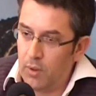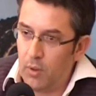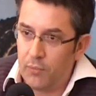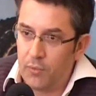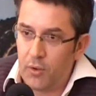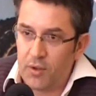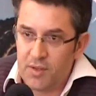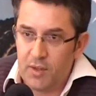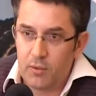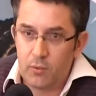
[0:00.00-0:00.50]
Of
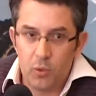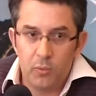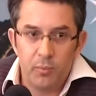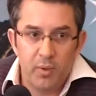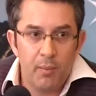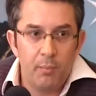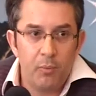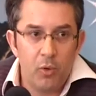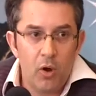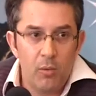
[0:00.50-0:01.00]
course, it could
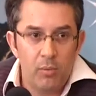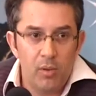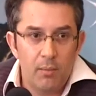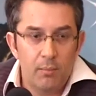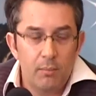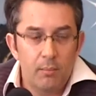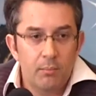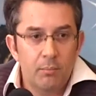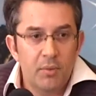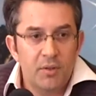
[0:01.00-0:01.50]
be a
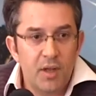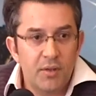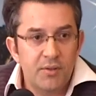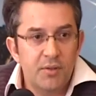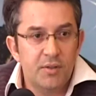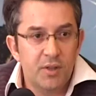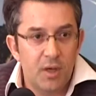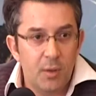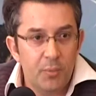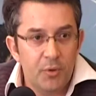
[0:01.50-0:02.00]
problem, but
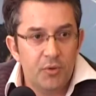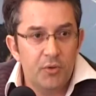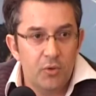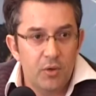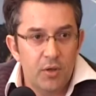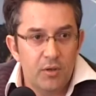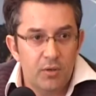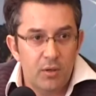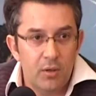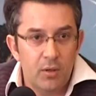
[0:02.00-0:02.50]
also it's an
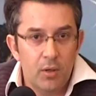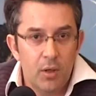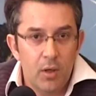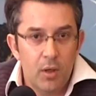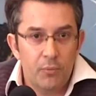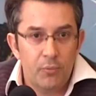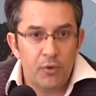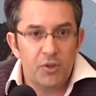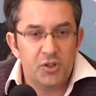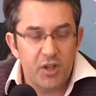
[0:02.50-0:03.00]
opportunity
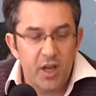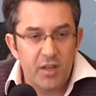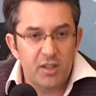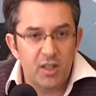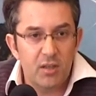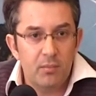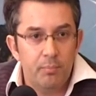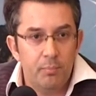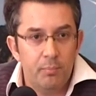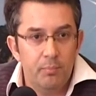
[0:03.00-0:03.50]
for
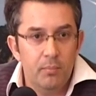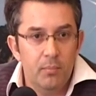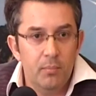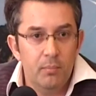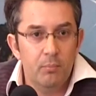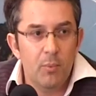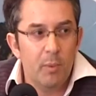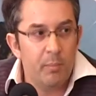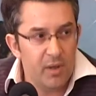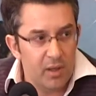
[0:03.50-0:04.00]
changing
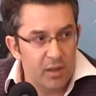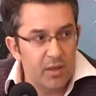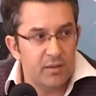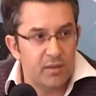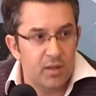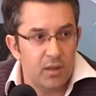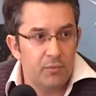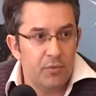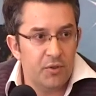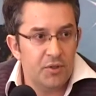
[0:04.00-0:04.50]

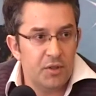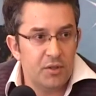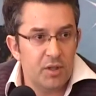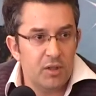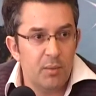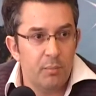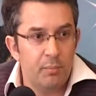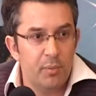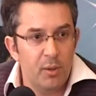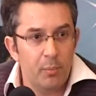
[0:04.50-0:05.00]
mobility, for changing
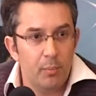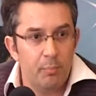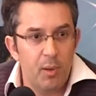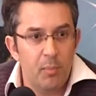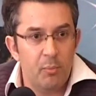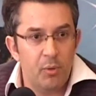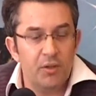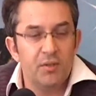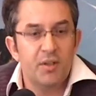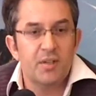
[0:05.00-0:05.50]
the
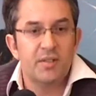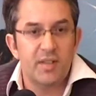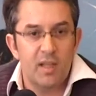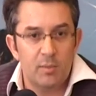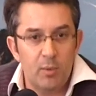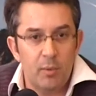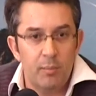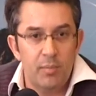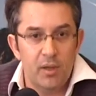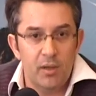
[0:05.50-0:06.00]
people
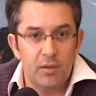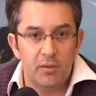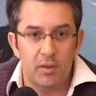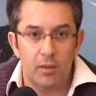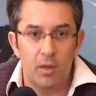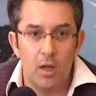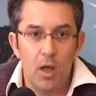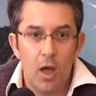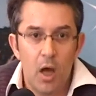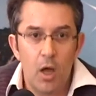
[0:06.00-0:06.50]
understand
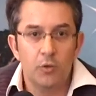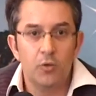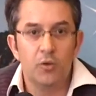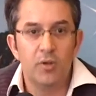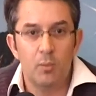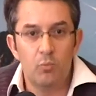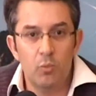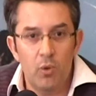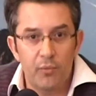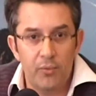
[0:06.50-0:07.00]
mobility. How do
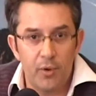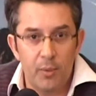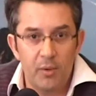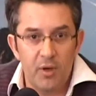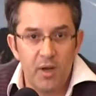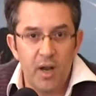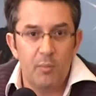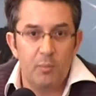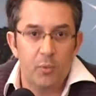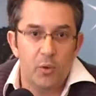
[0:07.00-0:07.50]
they move from
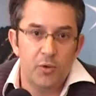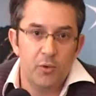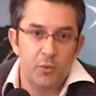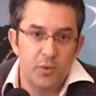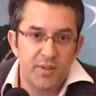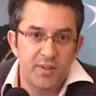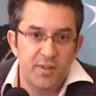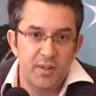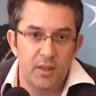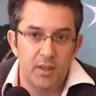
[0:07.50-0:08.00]
an airport
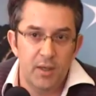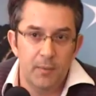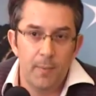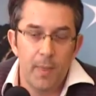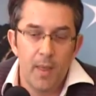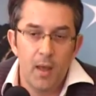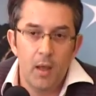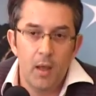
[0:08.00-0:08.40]
to a city?